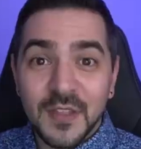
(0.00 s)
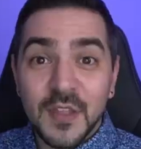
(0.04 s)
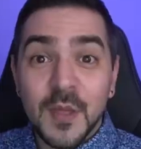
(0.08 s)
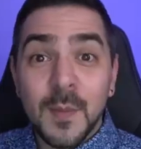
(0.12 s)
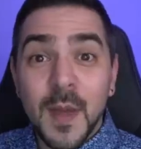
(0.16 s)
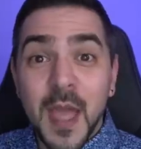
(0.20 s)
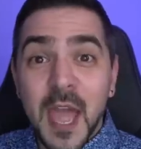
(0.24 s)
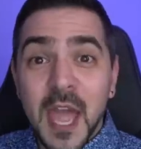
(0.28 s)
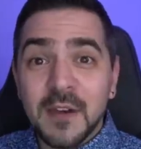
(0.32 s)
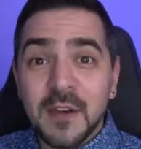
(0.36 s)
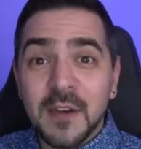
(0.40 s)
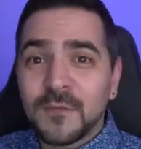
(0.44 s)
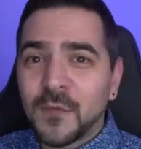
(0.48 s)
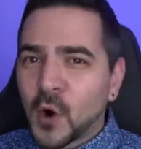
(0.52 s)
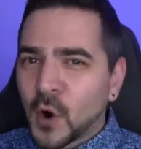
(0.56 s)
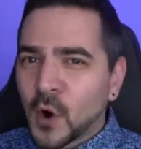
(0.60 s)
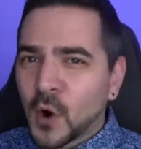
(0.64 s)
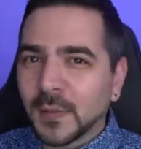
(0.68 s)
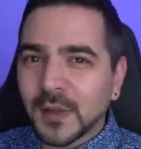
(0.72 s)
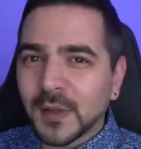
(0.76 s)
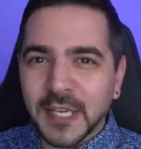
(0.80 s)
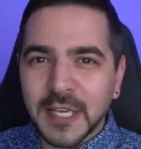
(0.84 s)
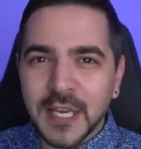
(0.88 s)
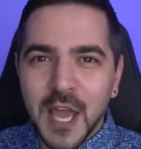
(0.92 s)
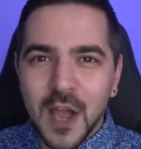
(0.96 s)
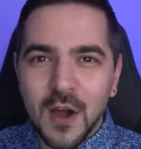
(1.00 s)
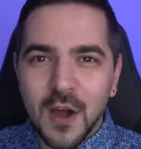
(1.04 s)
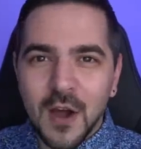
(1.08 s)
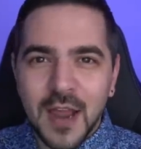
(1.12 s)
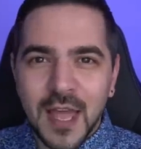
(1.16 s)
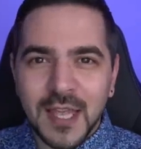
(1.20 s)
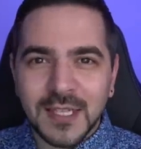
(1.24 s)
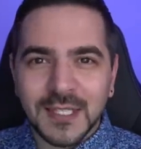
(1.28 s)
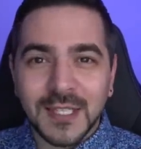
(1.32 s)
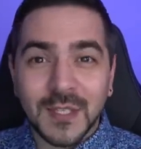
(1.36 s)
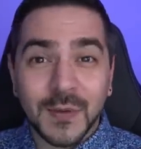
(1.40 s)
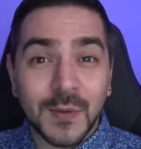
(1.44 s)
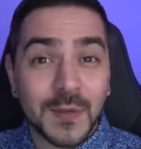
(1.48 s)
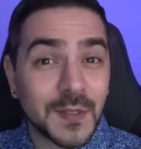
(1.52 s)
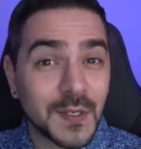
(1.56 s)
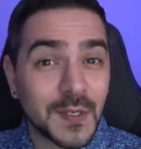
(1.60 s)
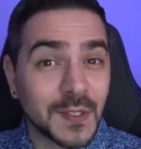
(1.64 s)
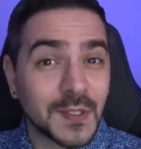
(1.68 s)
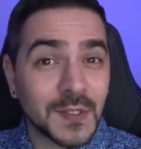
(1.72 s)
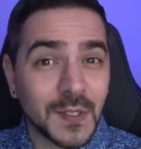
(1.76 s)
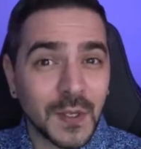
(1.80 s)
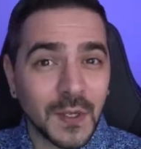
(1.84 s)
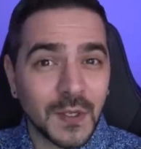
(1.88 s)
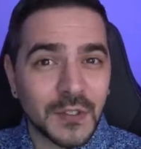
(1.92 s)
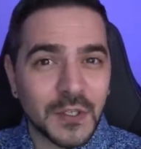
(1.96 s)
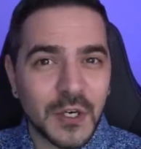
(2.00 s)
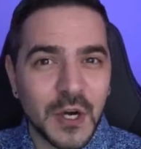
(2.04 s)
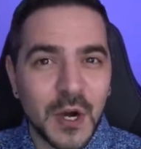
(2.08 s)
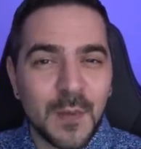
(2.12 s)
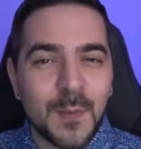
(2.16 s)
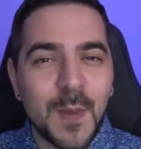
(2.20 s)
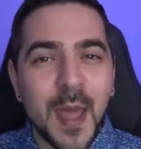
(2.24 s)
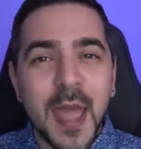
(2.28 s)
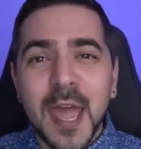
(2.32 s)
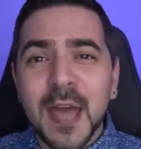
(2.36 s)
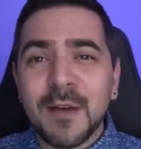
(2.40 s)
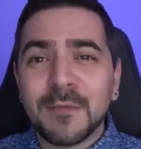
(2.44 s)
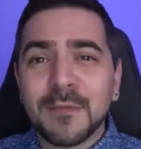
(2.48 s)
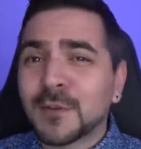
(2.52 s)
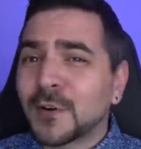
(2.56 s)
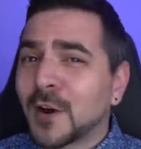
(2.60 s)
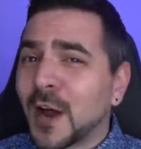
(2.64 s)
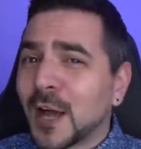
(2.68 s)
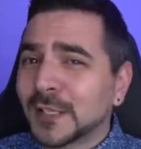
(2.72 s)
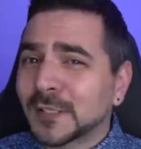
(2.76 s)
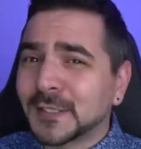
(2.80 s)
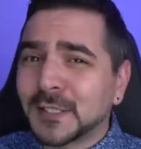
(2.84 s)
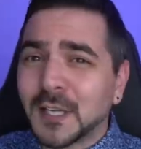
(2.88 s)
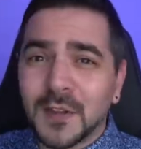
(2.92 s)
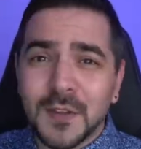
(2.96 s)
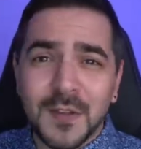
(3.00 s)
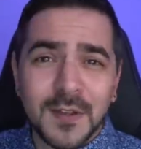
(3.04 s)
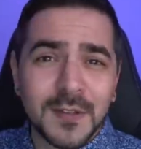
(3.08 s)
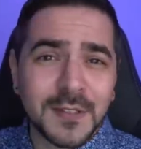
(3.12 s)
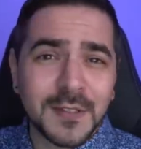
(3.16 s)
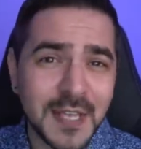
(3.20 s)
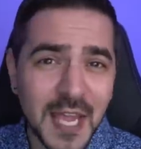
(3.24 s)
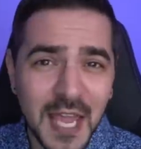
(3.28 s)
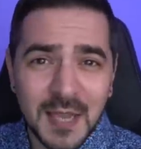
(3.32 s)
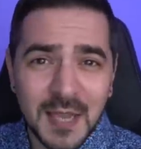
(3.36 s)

The man formerly known as the Winter Soldier may have crossed all those